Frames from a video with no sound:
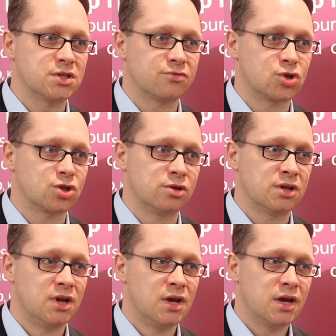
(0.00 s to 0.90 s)
piece of a shirt.
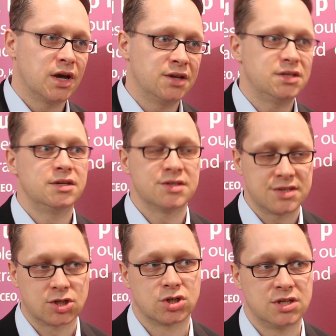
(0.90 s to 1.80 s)
And he
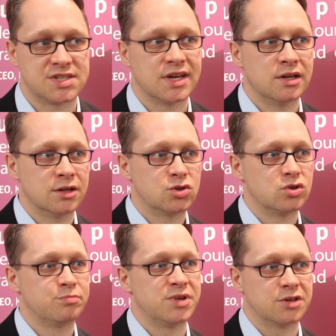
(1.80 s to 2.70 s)
is actually selling
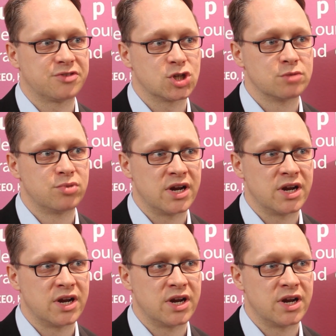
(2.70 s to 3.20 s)
to the big fashion